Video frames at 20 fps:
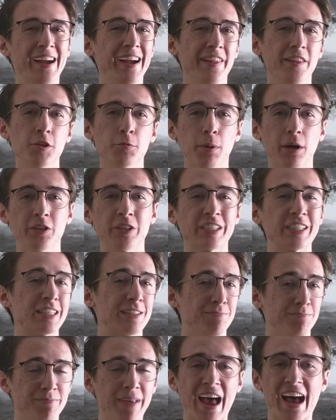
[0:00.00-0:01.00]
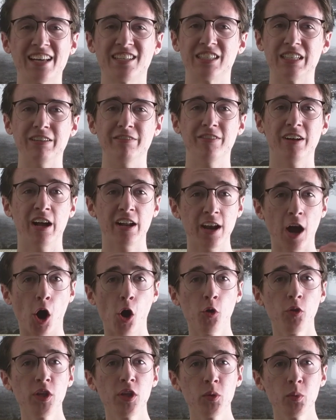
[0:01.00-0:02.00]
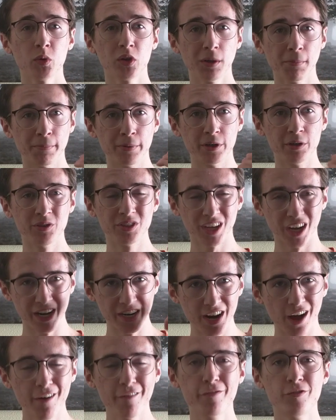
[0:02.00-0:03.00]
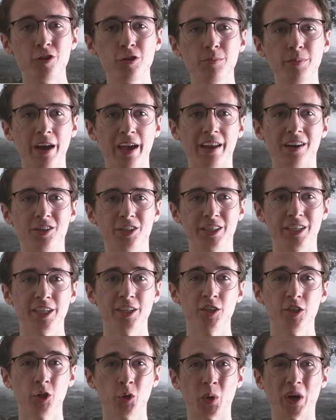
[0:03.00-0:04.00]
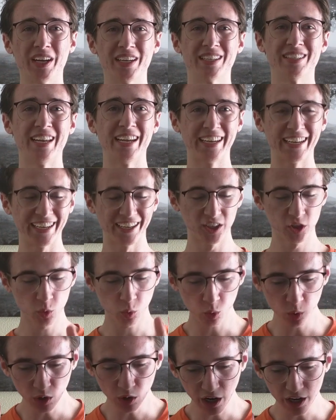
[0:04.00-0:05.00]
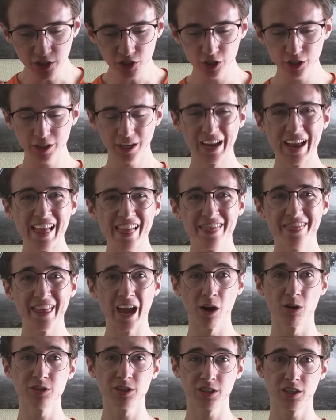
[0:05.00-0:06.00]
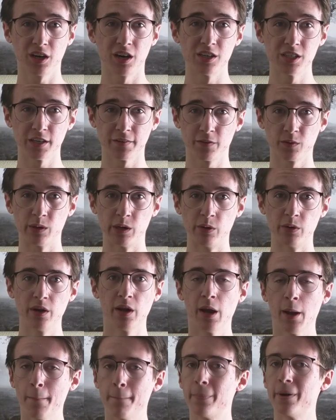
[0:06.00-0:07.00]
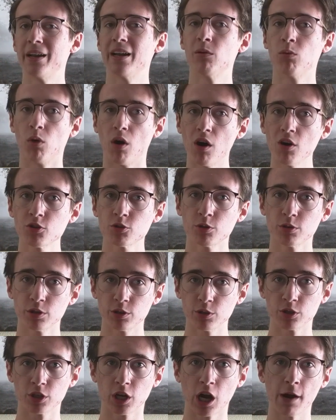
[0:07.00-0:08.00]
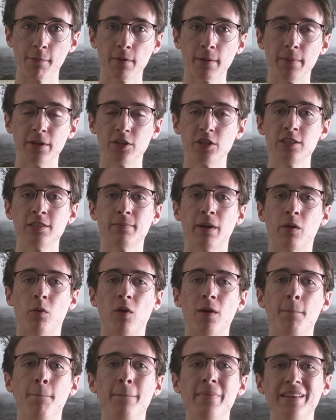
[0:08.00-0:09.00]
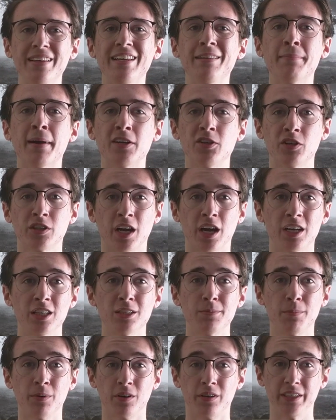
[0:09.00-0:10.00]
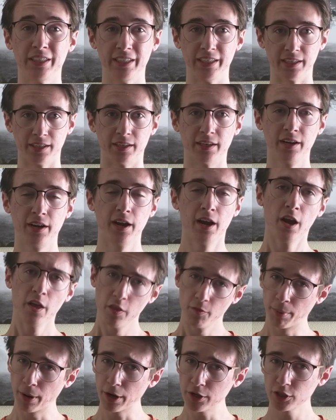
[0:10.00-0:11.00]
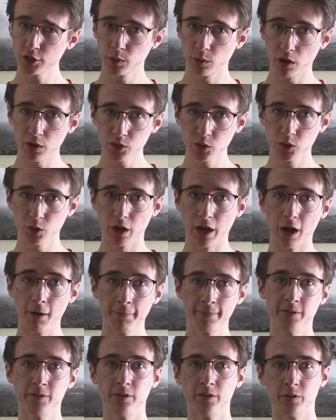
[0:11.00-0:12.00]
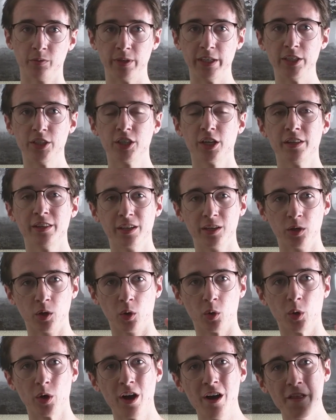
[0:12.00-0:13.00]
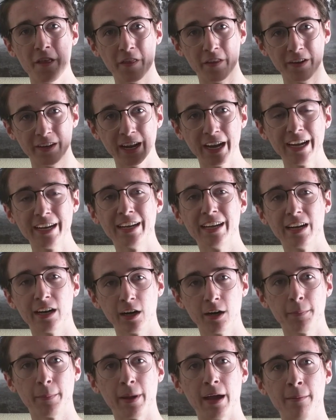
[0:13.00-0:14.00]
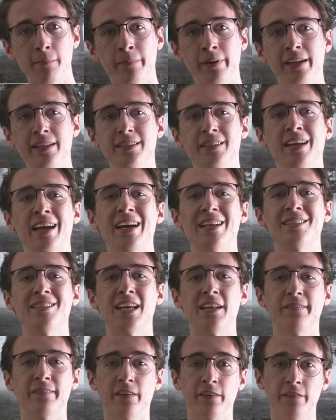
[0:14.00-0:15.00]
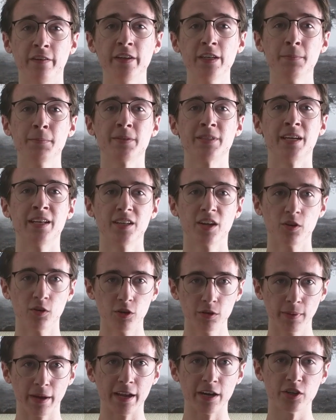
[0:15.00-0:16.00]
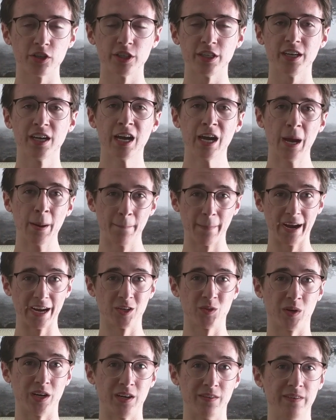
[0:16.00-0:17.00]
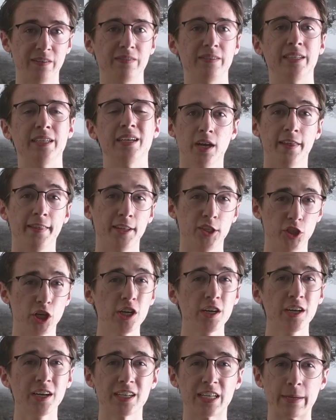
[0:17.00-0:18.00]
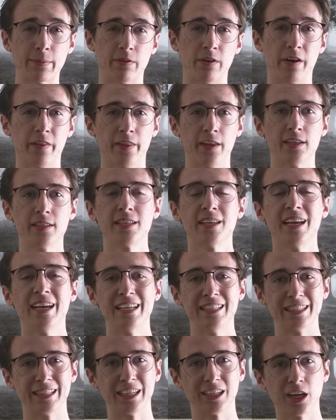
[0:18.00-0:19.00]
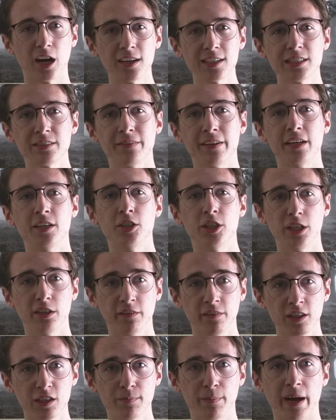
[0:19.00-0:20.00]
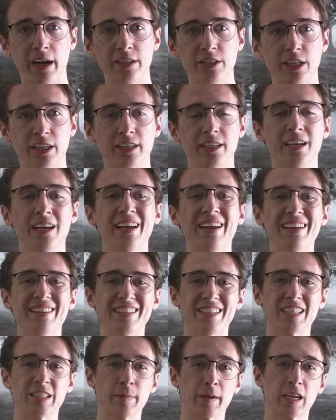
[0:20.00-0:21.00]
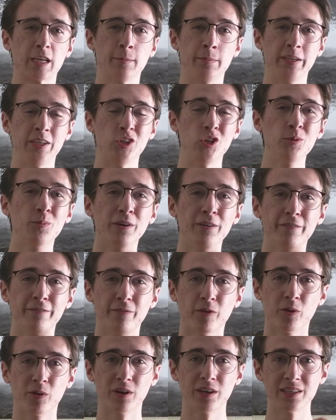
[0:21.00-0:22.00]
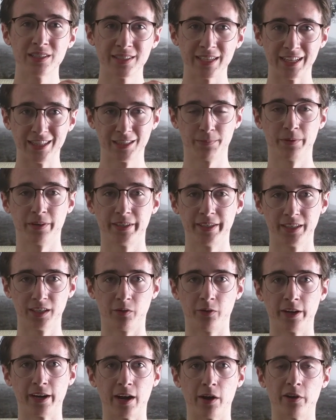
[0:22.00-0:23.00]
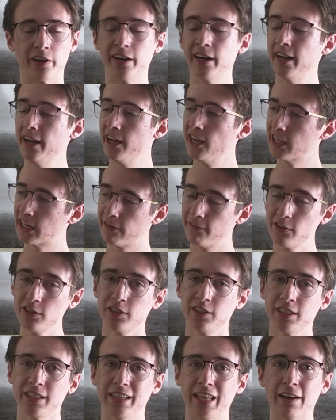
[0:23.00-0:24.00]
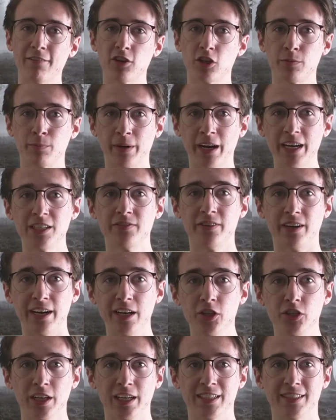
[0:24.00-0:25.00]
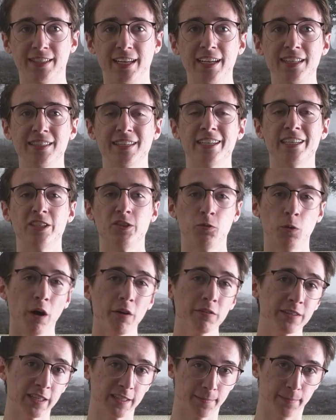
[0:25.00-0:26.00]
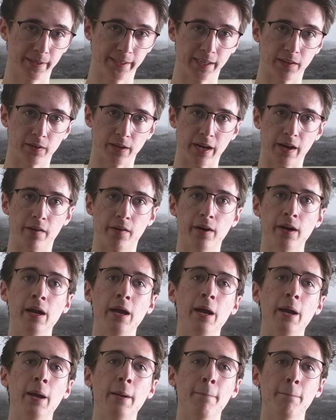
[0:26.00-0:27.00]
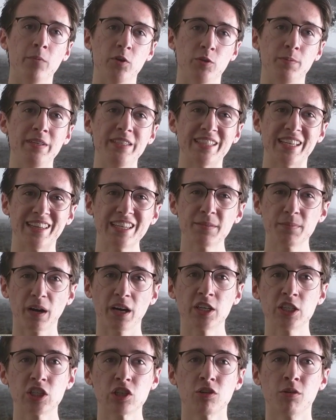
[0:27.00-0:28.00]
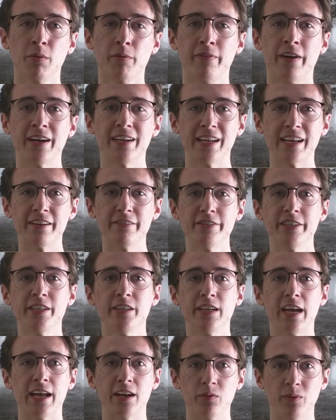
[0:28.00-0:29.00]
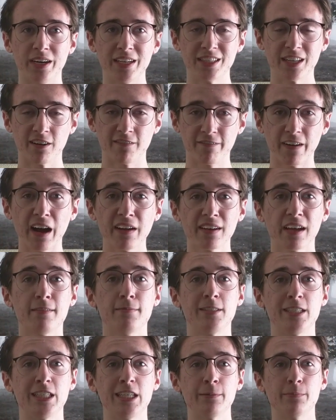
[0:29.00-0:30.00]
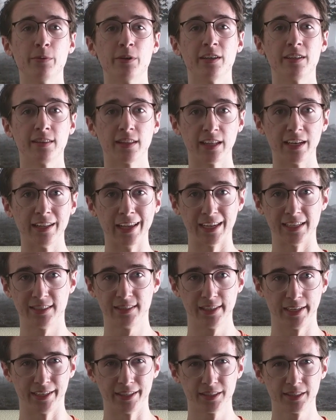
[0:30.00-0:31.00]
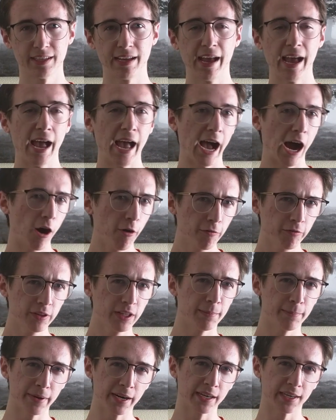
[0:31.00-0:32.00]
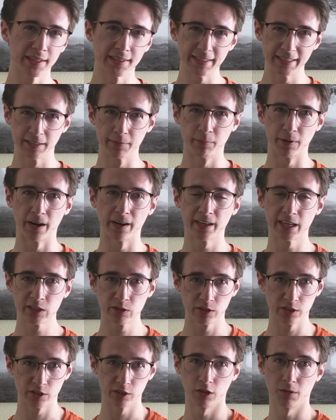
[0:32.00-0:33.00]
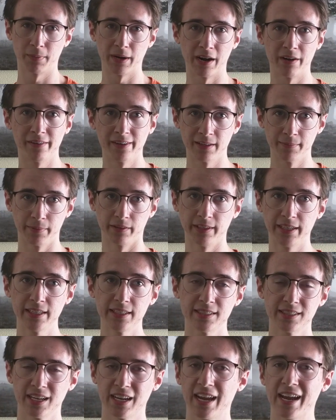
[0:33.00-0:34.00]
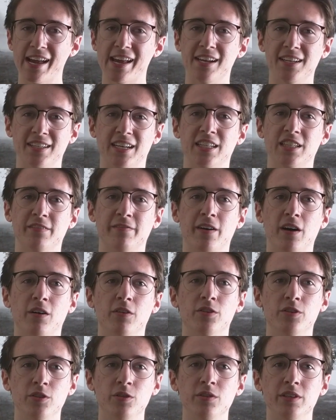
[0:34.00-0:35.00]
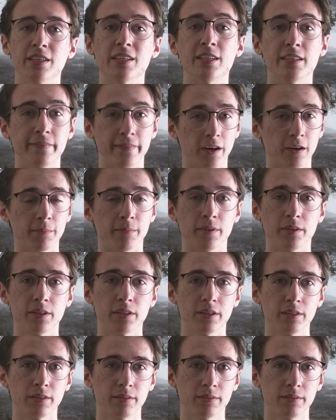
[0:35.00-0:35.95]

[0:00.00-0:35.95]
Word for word: This project is massive. Not only will it produce enough renewable energy to equate taking 200,000 cars off the road, but it will also reduce carbon emissions by 1 million metric tons per year. The project will also help to reach the goal that the United Arab Emirates has set for 50% renewable energy by 2050. The cherry on top of all this is that the cost of energy for this project is expected to be 2.4 cents per kilowatt hour. Conversely, the average price for energy in the United States is 12 cents per kilowatt hour, which means that this project will provide energy at rates 5 times cheaper cheaper than the United States. Hopefully America sees the progress of solar power in the Middle East and decides to follow suit in development.